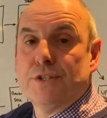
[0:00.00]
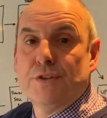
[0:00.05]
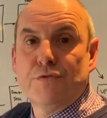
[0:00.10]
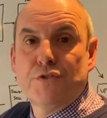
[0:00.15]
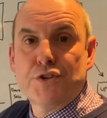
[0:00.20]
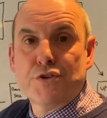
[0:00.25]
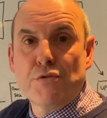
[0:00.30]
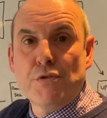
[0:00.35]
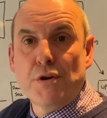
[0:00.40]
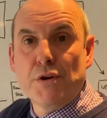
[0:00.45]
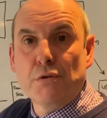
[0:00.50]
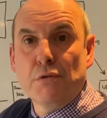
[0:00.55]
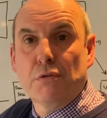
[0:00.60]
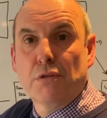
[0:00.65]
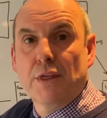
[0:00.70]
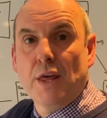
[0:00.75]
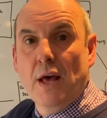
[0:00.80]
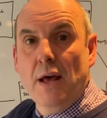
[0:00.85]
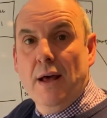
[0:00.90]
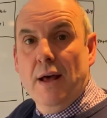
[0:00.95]
of
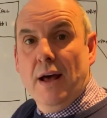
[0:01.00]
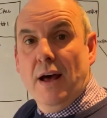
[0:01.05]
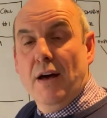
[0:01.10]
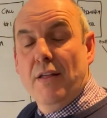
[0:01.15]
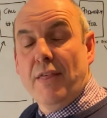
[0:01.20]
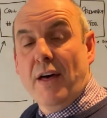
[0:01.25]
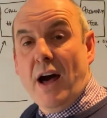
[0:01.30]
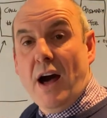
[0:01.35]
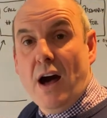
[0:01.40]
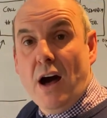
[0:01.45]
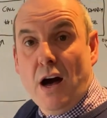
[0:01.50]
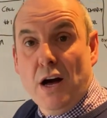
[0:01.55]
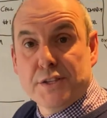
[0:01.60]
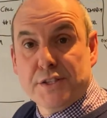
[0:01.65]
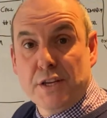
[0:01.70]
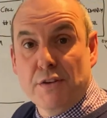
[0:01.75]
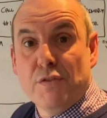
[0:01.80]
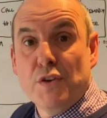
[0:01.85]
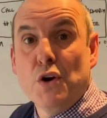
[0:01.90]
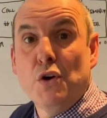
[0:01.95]
truth at the
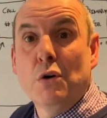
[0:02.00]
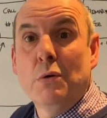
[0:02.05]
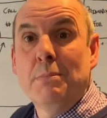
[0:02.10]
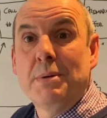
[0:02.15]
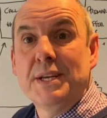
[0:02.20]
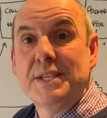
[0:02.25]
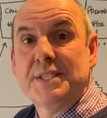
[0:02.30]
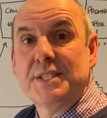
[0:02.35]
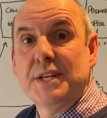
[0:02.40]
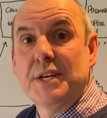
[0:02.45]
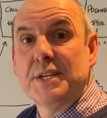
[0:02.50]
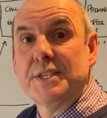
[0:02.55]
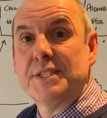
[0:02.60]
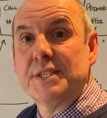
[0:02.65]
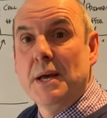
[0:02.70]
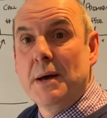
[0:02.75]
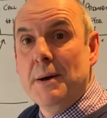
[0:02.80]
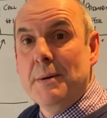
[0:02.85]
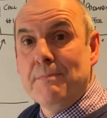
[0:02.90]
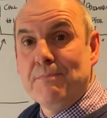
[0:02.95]
heart of your business
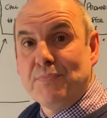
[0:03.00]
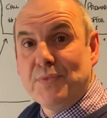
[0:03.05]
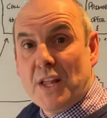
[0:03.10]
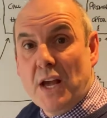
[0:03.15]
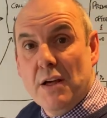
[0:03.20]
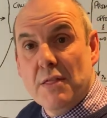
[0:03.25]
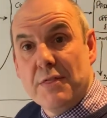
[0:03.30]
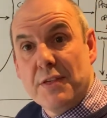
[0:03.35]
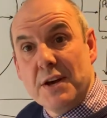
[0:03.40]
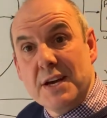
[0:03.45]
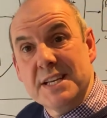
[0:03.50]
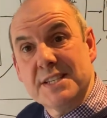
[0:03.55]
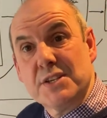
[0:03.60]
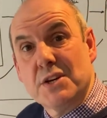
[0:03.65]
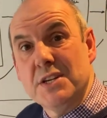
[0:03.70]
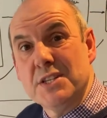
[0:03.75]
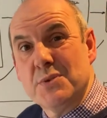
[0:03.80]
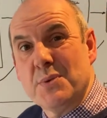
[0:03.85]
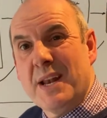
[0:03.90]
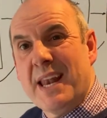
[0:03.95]
that is
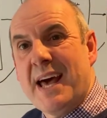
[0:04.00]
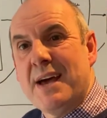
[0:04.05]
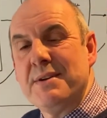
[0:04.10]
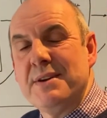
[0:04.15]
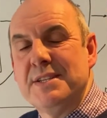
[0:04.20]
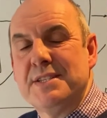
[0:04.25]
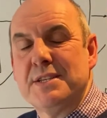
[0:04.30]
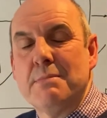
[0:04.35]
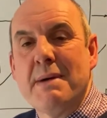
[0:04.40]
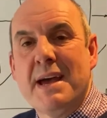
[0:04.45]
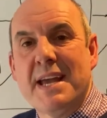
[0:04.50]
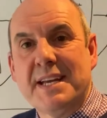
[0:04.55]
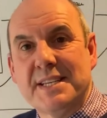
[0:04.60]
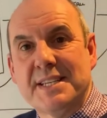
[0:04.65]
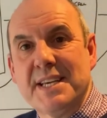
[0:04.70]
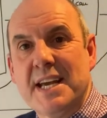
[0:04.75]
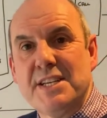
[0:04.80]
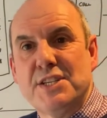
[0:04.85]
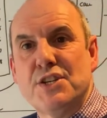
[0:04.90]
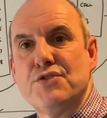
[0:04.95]
going to allow you to make
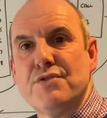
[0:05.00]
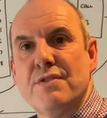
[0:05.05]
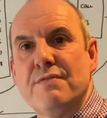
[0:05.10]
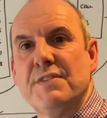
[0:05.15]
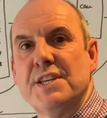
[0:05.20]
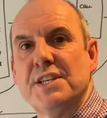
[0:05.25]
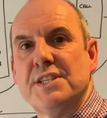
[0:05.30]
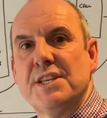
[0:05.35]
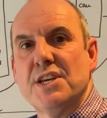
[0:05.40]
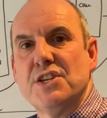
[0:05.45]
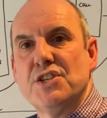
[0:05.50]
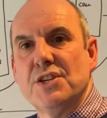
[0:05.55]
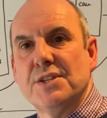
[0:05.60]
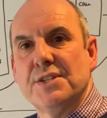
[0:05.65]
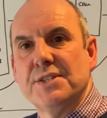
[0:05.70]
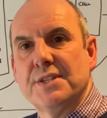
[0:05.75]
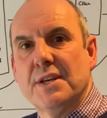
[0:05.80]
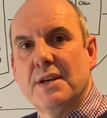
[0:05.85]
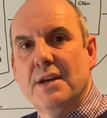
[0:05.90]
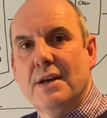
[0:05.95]
data-driven
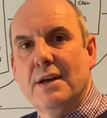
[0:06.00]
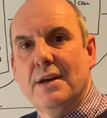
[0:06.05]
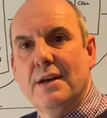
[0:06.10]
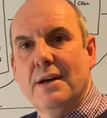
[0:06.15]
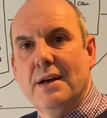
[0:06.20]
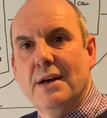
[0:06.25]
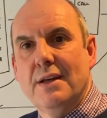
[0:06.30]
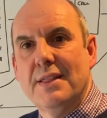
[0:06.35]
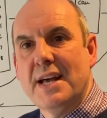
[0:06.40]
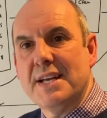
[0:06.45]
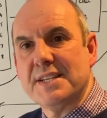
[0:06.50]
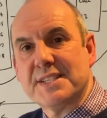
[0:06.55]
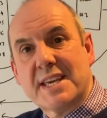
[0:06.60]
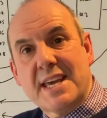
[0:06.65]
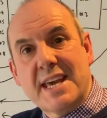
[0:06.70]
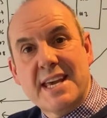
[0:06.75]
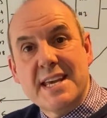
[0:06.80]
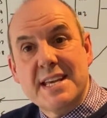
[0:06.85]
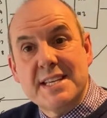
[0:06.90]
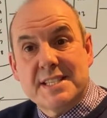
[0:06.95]
decisions? And that's
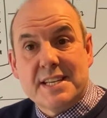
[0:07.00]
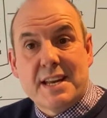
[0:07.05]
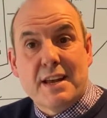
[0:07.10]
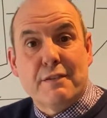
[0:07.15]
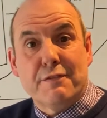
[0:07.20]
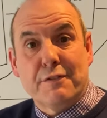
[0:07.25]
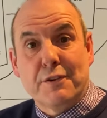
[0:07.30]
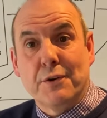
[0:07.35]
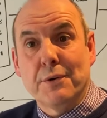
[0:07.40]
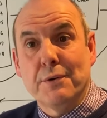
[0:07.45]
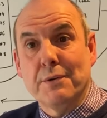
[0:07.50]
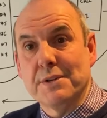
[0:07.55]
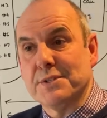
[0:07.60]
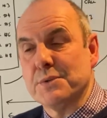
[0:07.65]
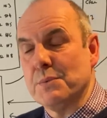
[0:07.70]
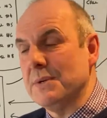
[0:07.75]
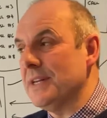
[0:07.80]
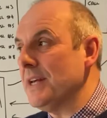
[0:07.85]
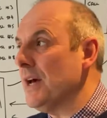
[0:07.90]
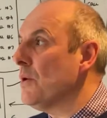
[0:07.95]
key, isn't it, for us?
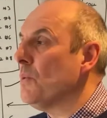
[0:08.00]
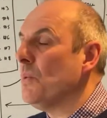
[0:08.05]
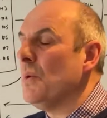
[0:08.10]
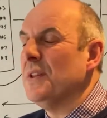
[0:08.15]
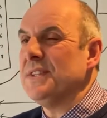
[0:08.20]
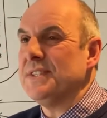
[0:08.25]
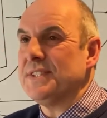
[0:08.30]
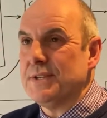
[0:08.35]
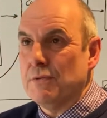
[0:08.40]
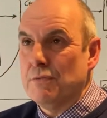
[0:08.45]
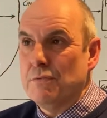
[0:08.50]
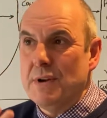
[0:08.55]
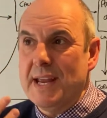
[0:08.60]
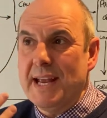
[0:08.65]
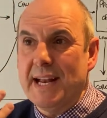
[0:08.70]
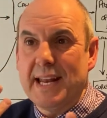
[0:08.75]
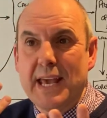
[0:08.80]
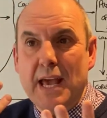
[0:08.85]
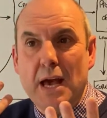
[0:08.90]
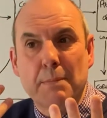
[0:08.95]
We don't want
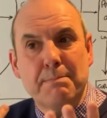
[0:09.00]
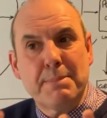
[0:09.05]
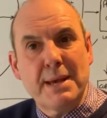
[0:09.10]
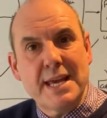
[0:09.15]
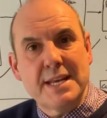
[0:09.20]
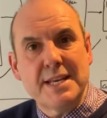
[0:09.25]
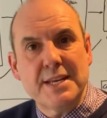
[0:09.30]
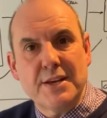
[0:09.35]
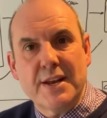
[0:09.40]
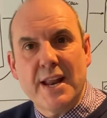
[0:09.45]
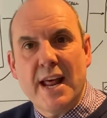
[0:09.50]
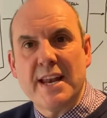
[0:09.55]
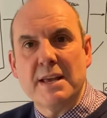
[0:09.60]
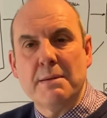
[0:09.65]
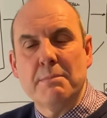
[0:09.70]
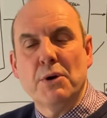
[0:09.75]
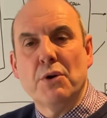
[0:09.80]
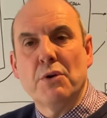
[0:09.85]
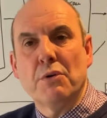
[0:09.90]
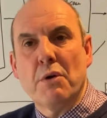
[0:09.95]
really opinion
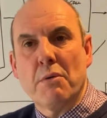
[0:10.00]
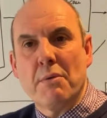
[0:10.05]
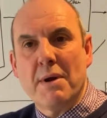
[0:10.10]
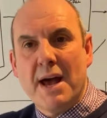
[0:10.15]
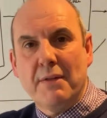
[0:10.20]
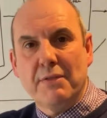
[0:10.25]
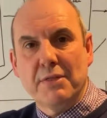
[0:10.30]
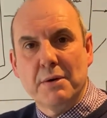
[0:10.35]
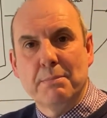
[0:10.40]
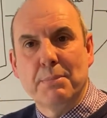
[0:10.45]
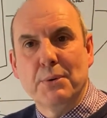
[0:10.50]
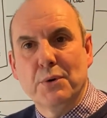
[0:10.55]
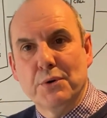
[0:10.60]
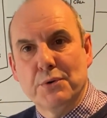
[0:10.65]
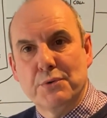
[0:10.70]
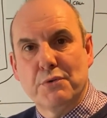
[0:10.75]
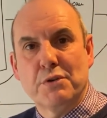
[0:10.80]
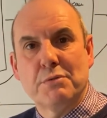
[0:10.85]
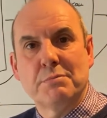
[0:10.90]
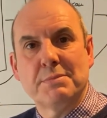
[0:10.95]
anymore around the
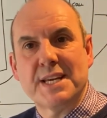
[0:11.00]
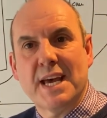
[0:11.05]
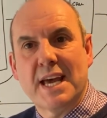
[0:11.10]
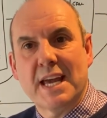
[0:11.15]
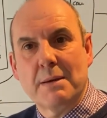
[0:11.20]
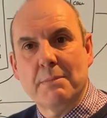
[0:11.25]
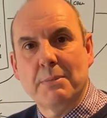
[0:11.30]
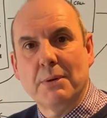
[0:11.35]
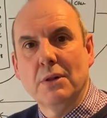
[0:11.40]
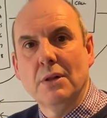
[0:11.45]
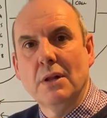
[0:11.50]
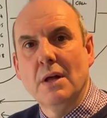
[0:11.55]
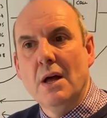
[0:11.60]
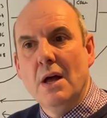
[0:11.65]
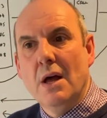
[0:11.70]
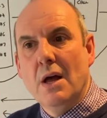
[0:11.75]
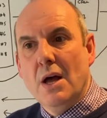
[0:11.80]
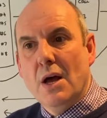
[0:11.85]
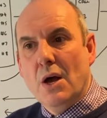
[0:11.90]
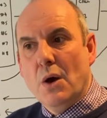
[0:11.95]
boardroom table.
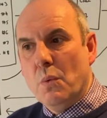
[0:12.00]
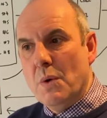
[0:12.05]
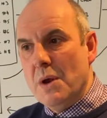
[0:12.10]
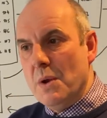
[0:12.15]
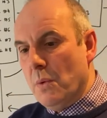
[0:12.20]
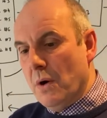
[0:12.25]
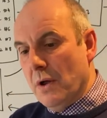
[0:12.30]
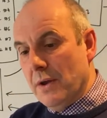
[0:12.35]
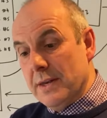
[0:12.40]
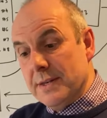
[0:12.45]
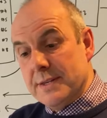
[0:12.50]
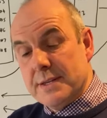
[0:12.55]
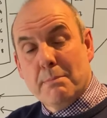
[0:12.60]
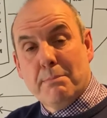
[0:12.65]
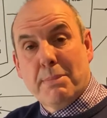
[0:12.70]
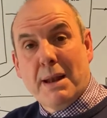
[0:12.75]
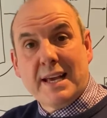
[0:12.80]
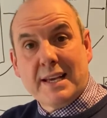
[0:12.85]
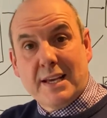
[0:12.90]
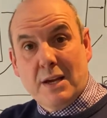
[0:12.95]
We want
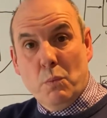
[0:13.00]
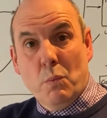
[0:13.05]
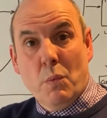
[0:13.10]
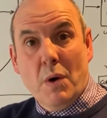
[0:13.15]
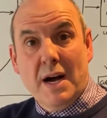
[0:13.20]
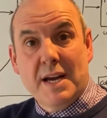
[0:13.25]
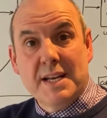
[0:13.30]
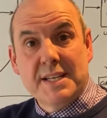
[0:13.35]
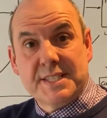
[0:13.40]
black and white